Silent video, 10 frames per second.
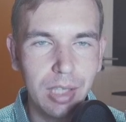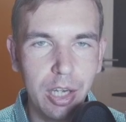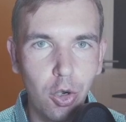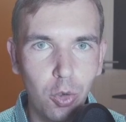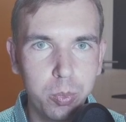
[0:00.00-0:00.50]
I
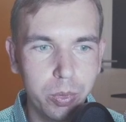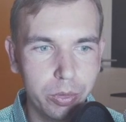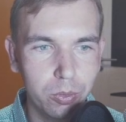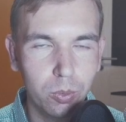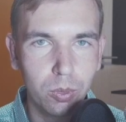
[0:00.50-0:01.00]
hope
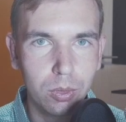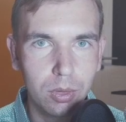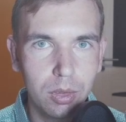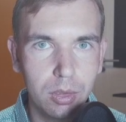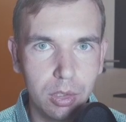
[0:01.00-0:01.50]
you
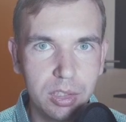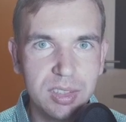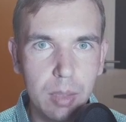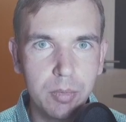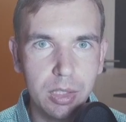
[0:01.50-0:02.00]
learned
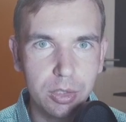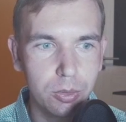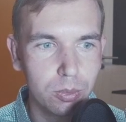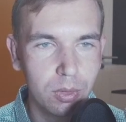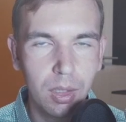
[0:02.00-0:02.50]
something new,